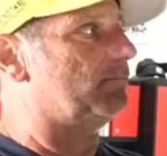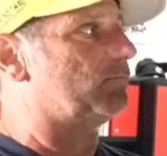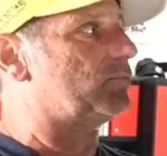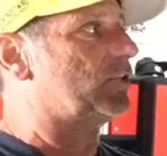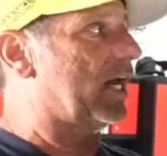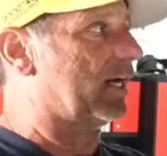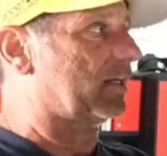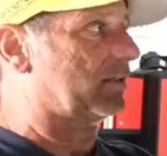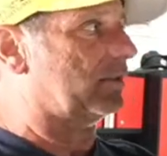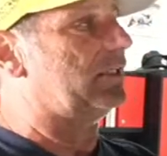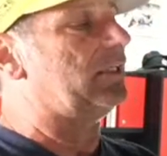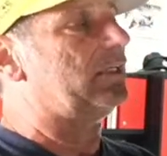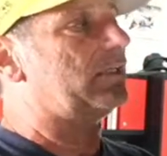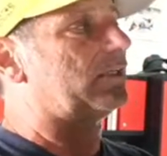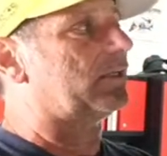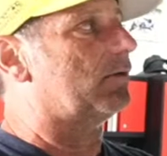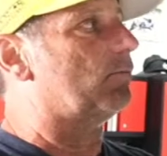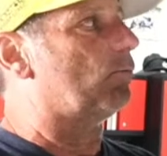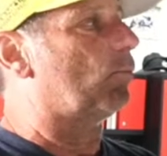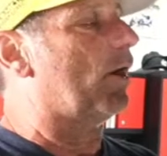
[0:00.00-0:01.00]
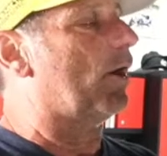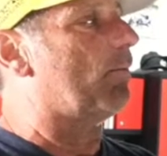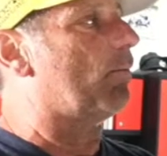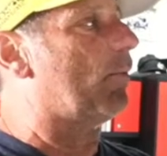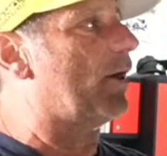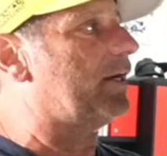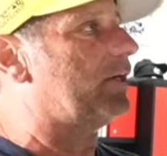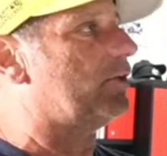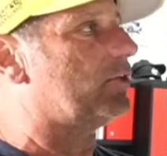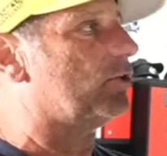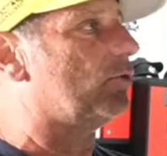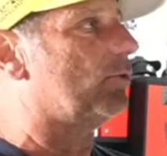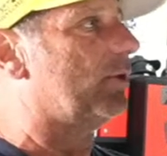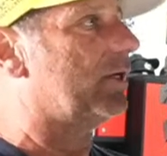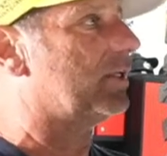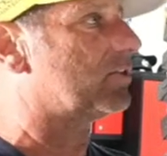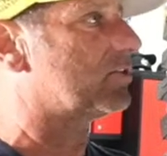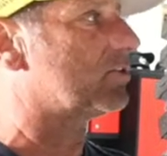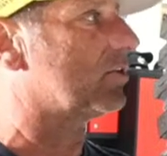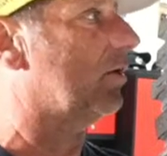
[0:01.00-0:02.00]
technique and way to do
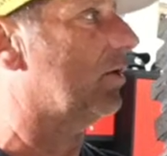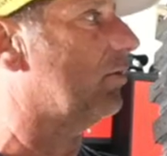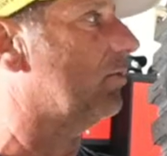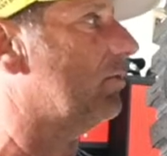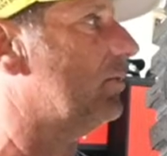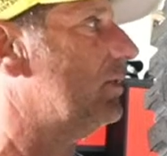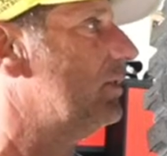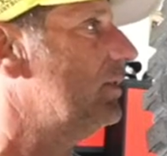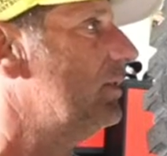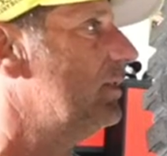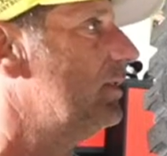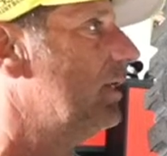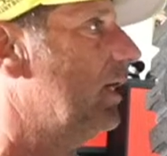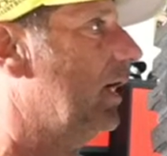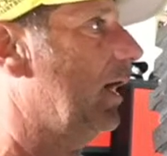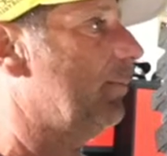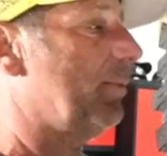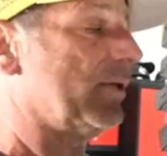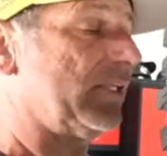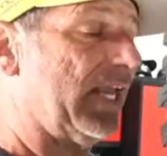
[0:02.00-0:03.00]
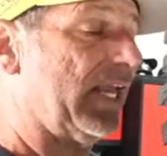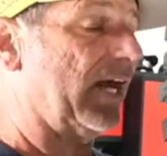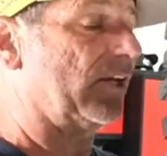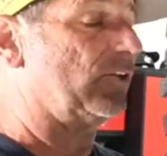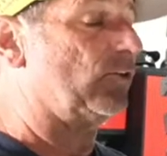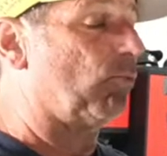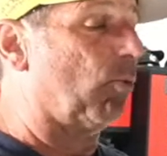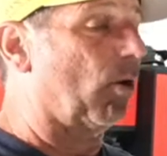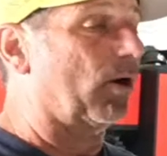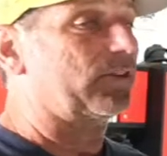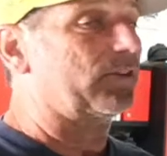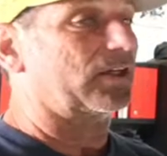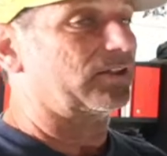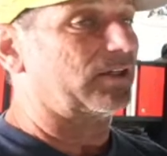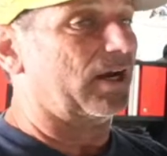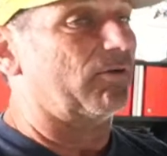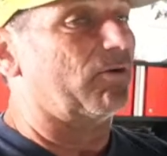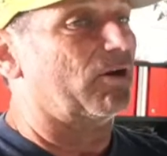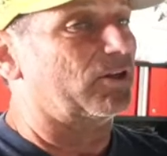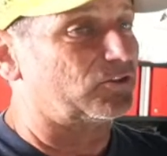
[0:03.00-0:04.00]
it. So, but yeah, you want that
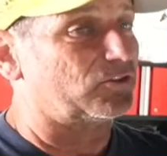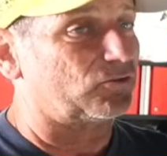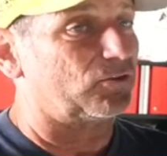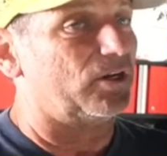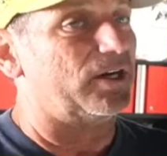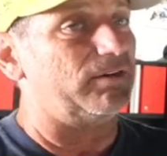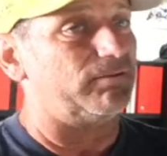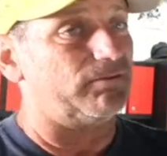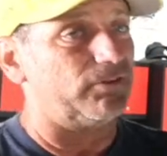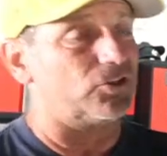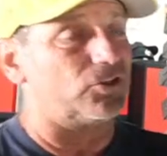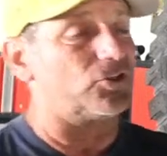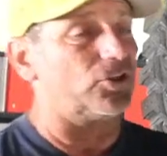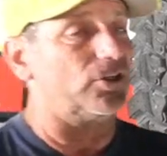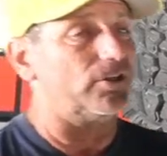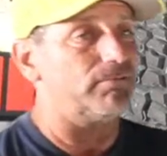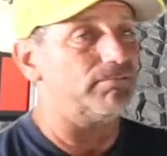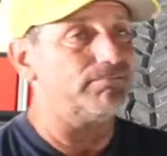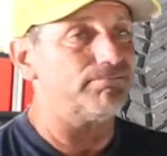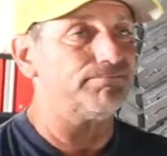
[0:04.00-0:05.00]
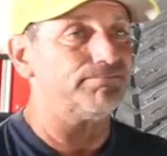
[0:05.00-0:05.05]
tie rod straight for sure.